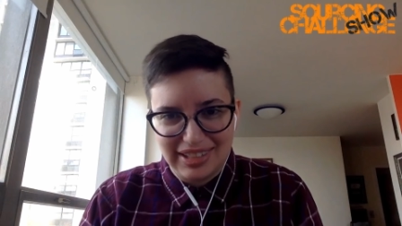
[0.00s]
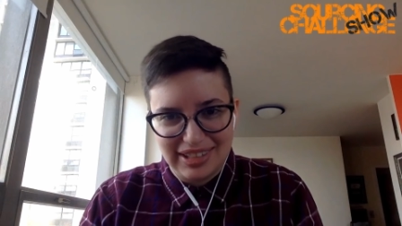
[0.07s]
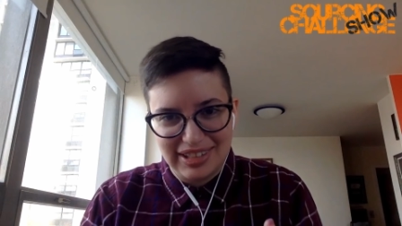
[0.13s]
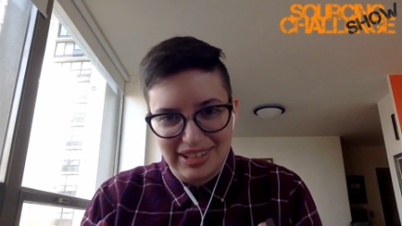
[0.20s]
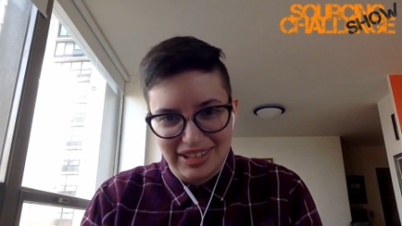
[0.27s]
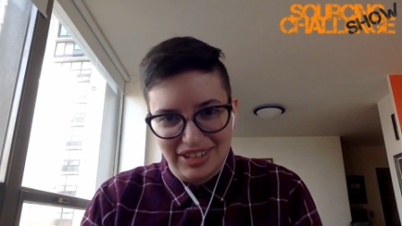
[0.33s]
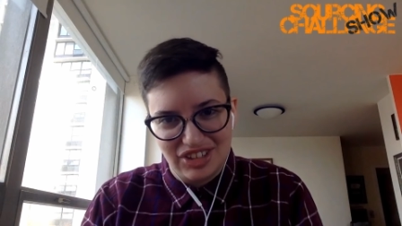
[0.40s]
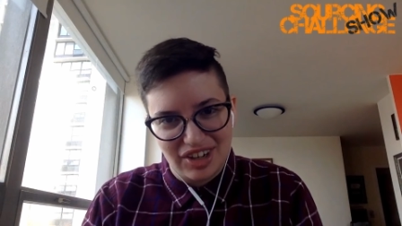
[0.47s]

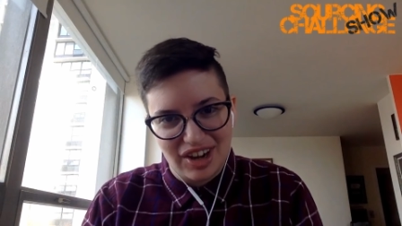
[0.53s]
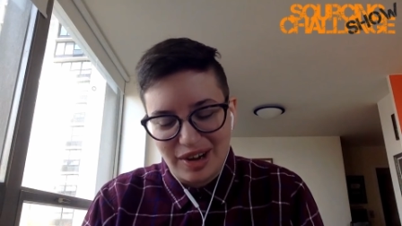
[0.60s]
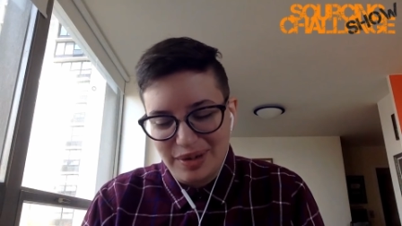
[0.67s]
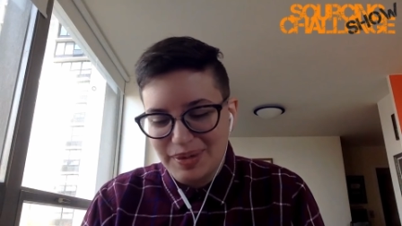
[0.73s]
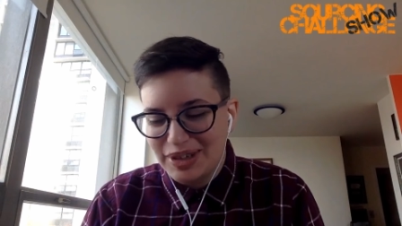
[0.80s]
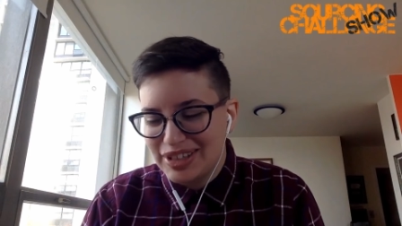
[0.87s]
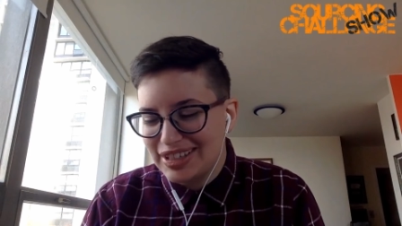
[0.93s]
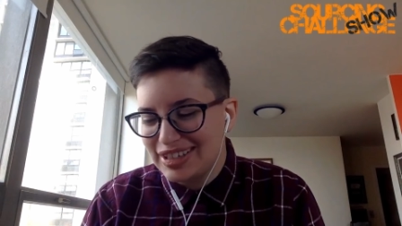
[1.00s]
sits in
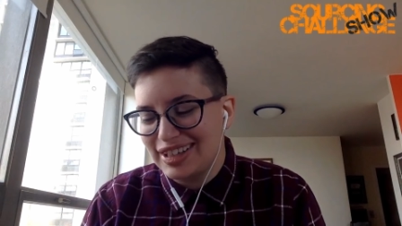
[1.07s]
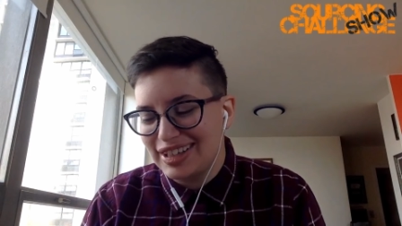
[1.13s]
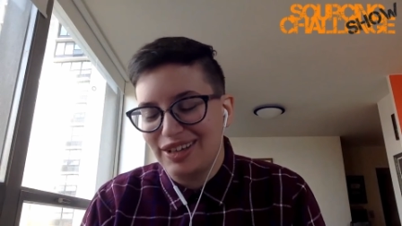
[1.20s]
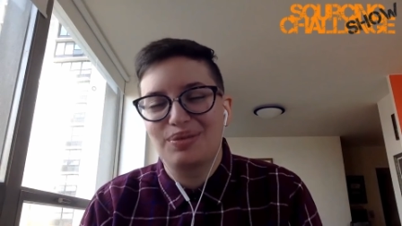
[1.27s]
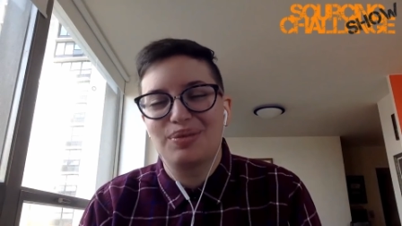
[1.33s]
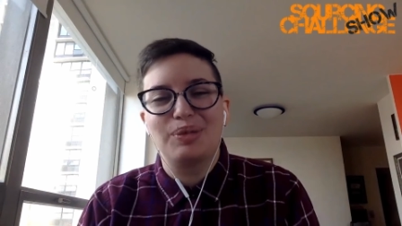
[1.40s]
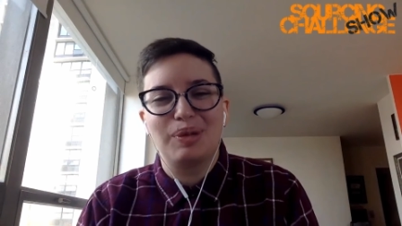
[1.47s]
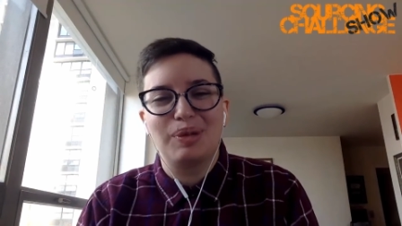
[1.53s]
Chicago
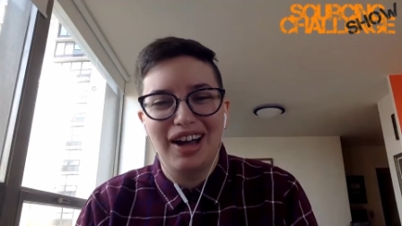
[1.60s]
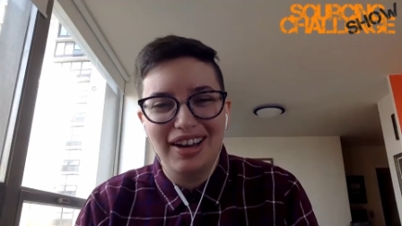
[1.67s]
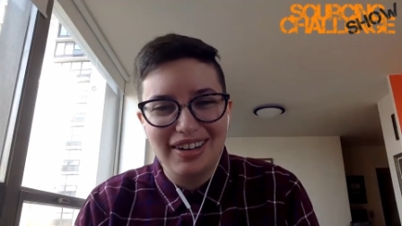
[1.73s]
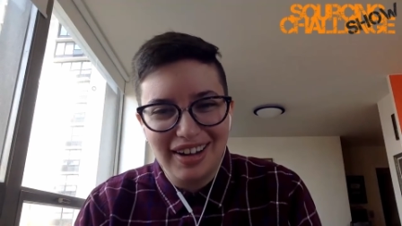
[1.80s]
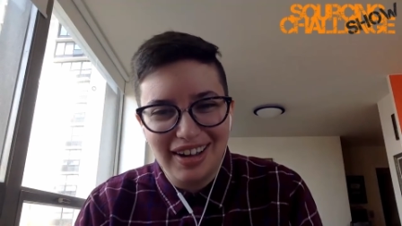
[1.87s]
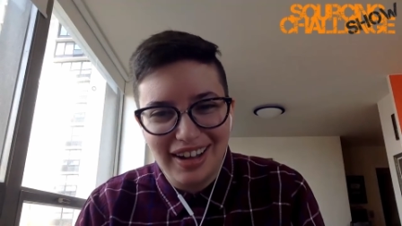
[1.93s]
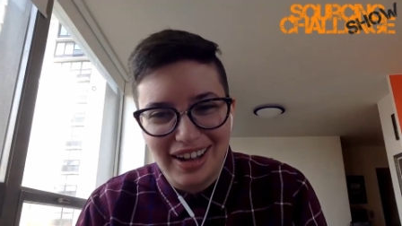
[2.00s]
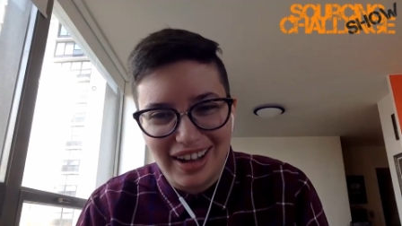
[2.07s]
mostly is like
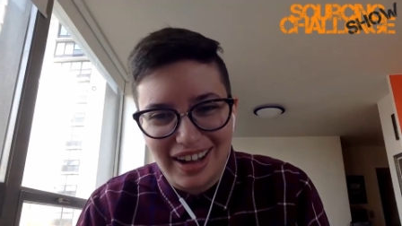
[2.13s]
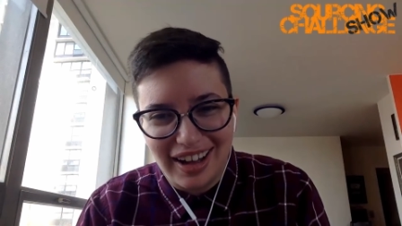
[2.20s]
Groupon,